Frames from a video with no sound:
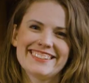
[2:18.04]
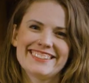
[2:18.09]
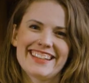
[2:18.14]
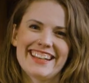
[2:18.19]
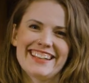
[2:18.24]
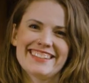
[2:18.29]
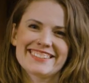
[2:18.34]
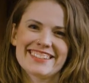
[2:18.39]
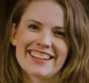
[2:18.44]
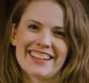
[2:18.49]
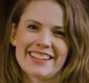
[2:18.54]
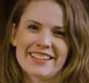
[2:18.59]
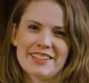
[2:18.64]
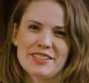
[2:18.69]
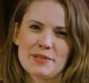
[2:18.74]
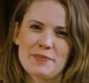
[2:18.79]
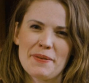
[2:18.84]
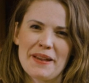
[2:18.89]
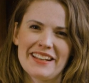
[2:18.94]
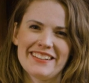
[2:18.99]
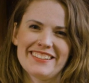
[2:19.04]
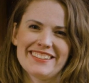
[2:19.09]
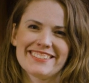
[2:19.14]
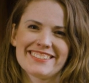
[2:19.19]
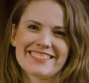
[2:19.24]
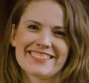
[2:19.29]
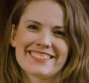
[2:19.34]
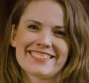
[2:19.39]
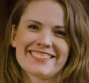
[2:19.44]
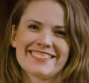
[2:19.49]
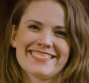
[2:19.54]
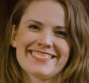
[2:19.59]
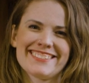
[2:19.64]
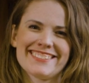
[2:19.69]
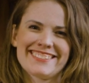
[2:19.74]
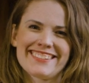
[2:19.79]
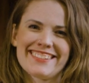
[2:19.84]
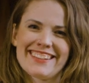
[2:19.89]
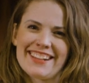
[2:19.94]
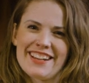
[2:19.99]
Tastes like independence.
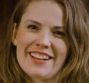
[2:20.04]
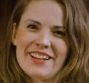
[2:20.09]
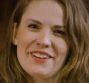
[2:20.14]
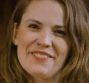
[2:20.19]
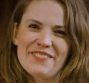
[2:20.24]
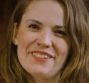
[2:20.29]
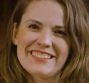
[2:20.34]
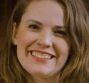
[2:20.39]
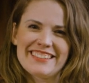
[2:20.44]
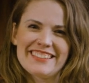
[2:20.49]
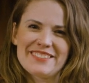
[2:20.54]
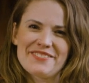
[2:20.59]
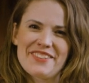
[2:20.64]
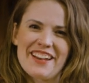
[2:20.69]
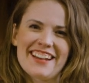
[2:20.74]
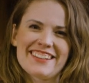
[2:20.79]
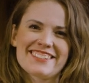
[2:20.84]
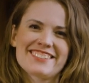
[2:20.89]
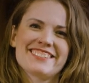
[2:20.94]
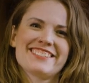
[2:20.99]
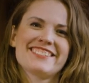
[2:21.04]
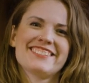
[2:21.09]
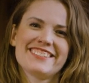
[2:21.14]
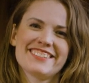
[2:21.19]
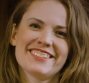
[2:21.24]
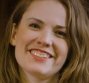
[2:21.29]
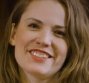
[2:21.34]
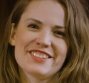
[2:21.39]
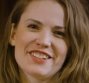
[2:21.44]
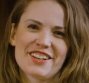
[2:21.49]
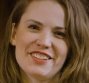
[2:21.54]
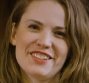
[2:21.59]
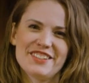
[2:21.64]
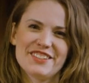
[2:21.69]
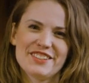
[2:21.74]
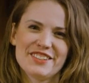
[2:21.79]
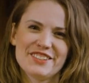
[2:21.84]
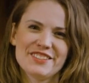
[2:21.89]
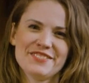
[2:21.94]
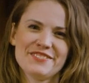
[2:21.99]
Whiskey smash, so now you
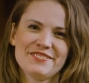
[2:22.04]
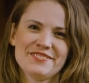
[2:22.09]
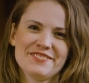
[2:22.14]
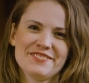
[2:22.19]
know.